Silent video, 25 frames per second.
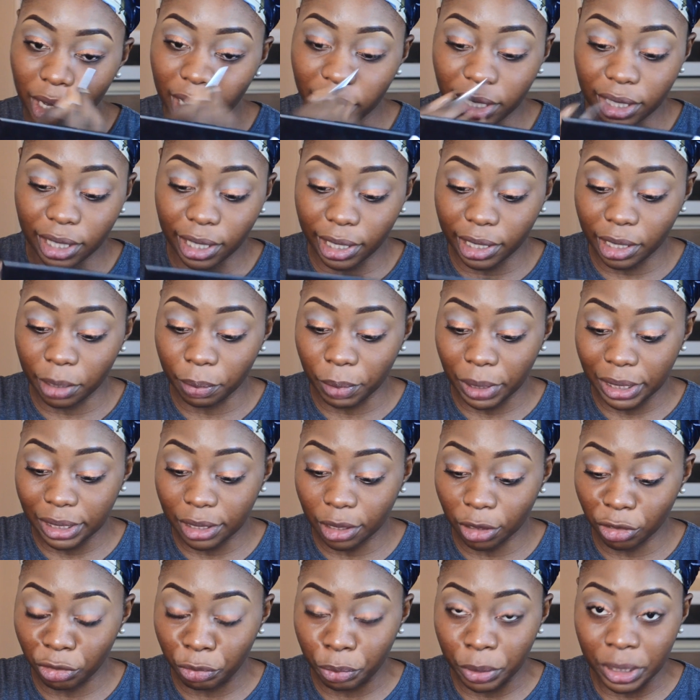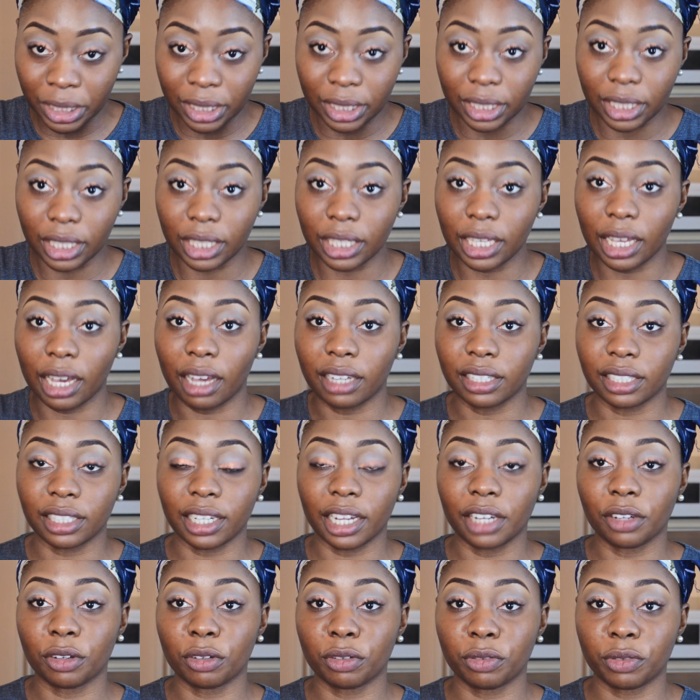How did I keep myself busy? How did
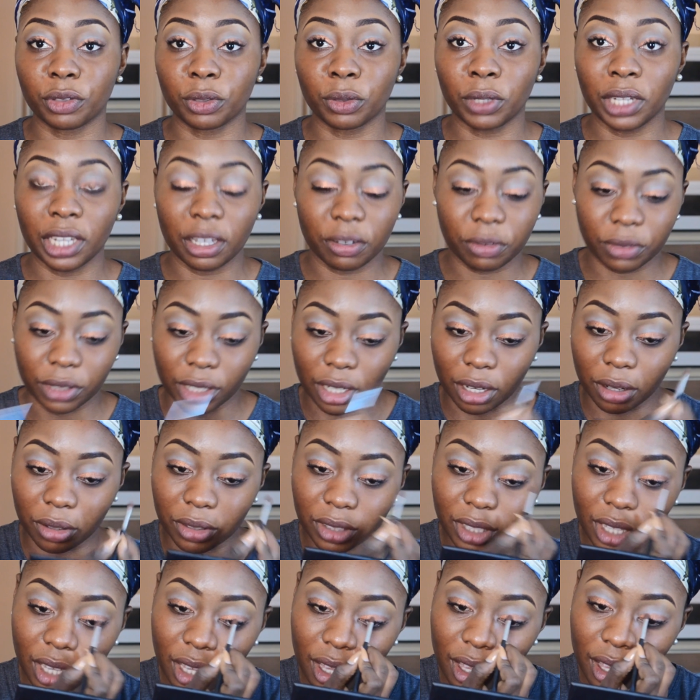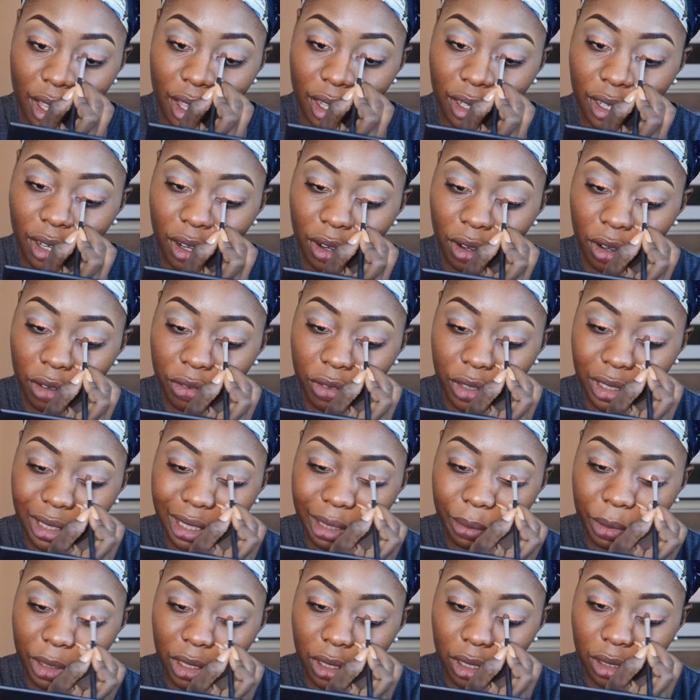I not feel left out? Now
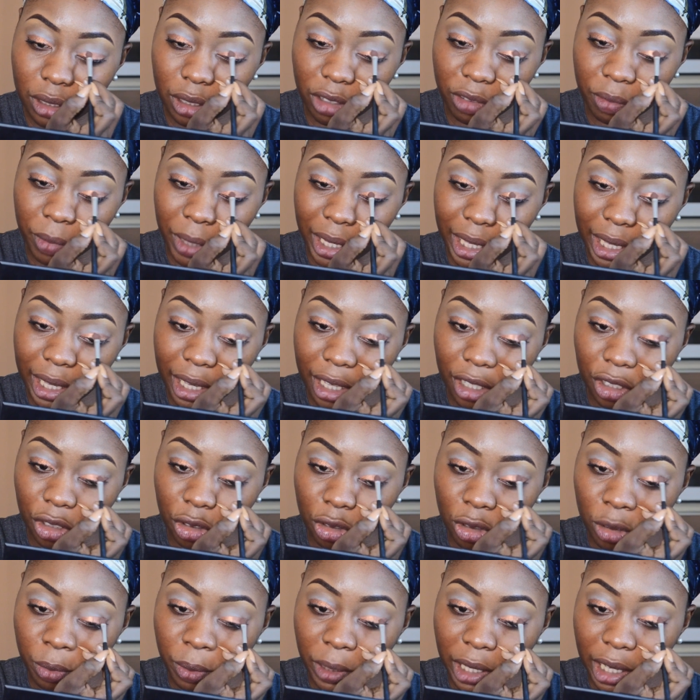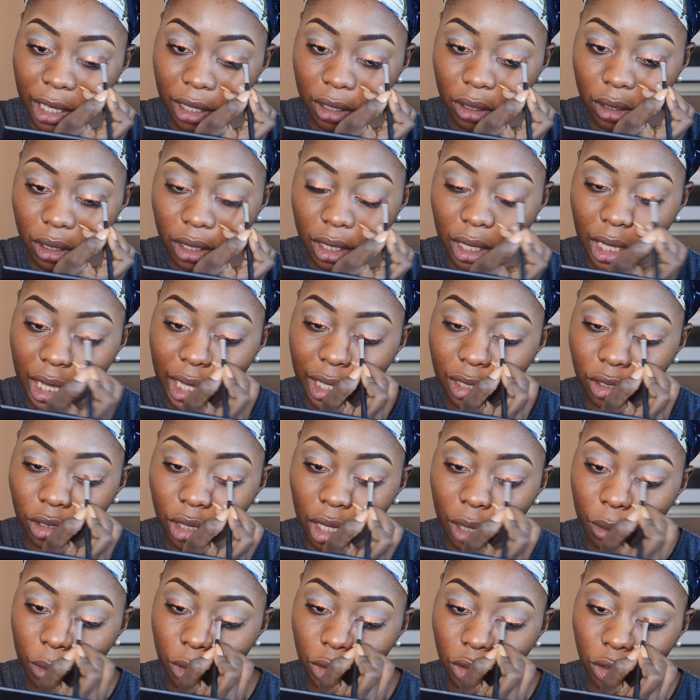obviously because of my age group, like
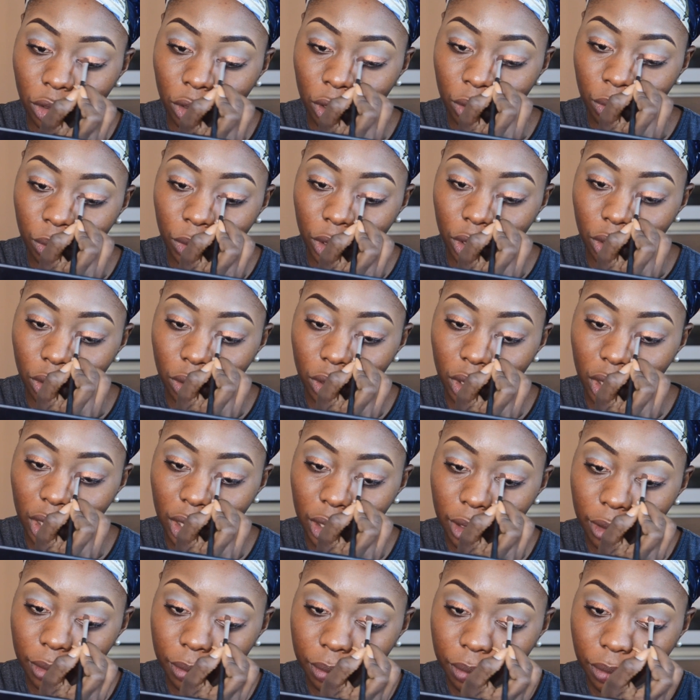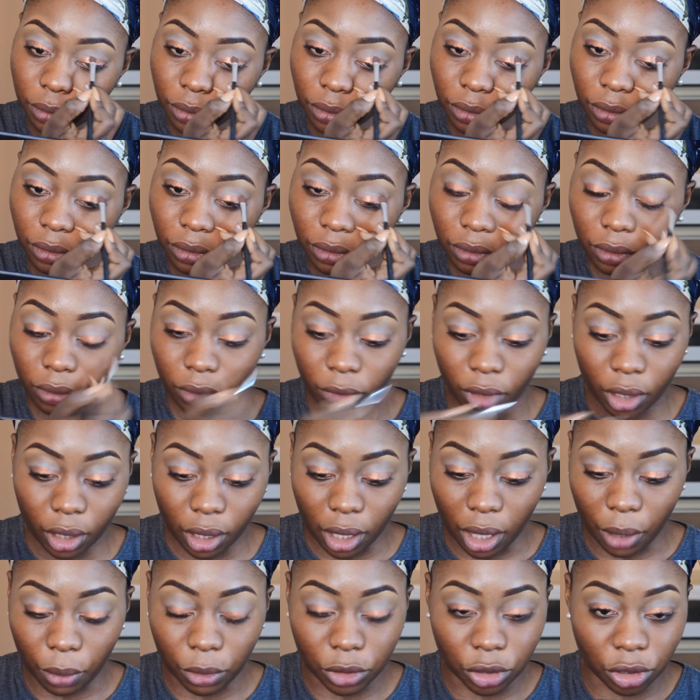I was done with uni,
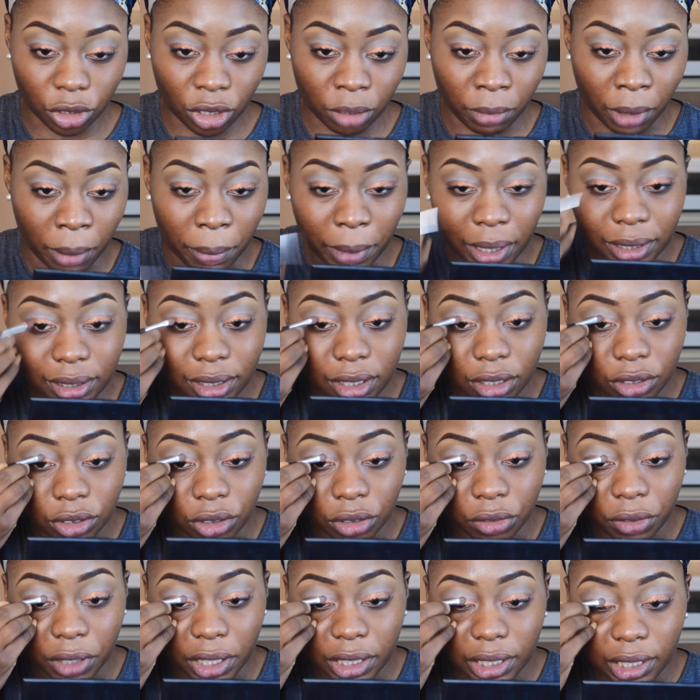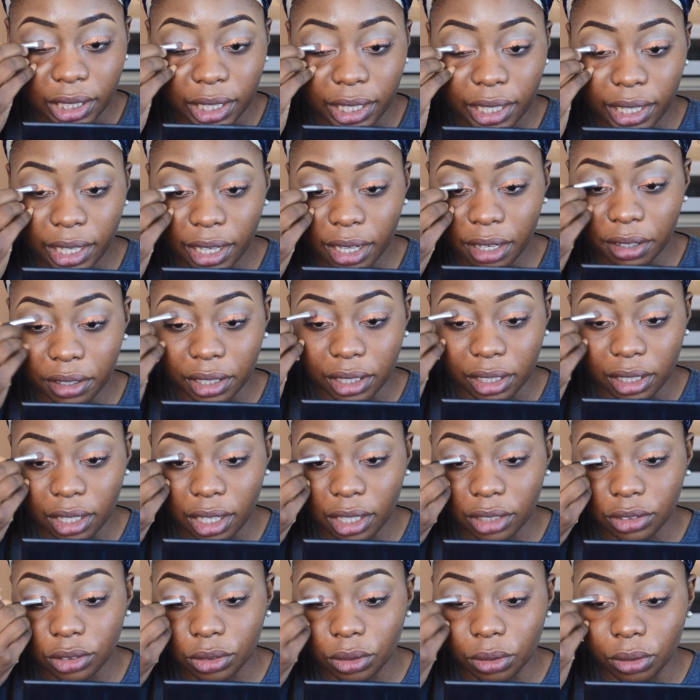I was doing my masters already here in
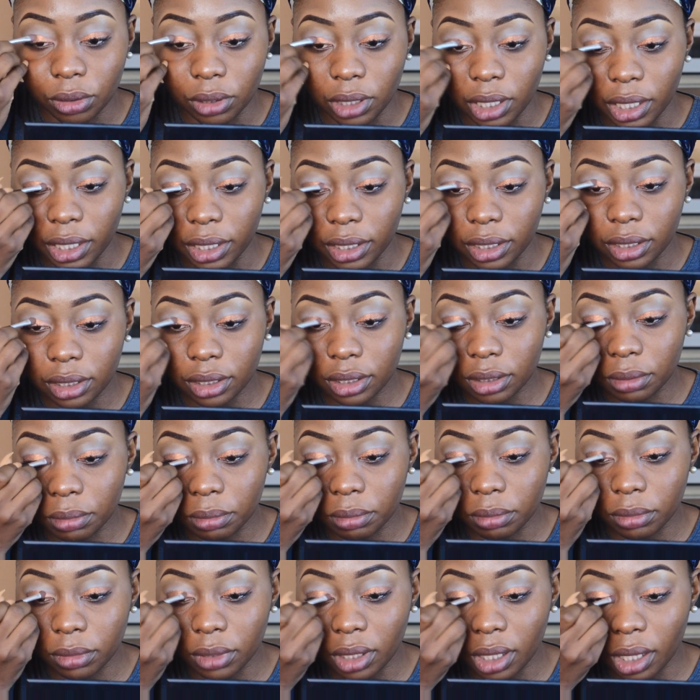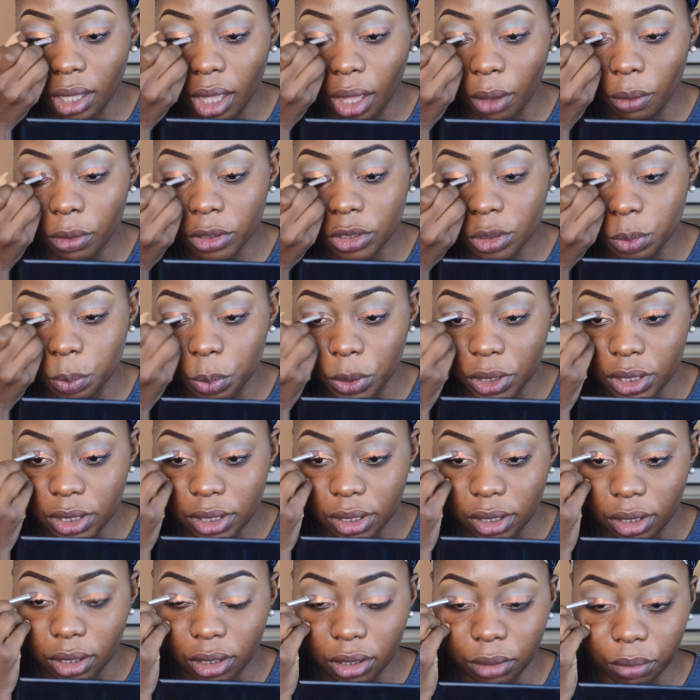Glasgow. Like, I was
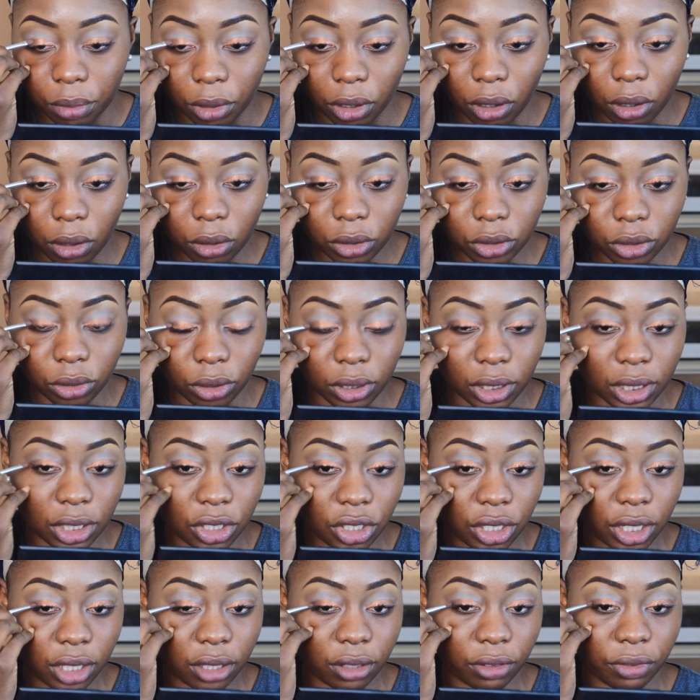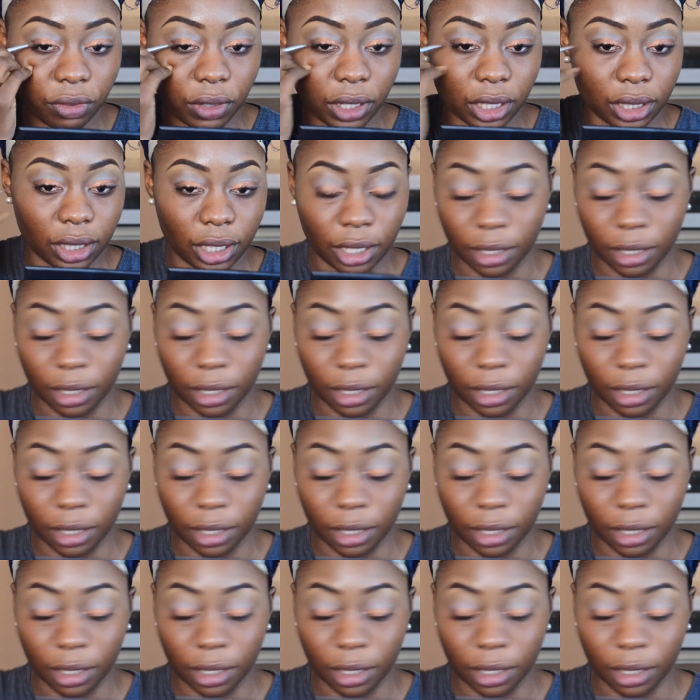busy, but also it didn't change the fact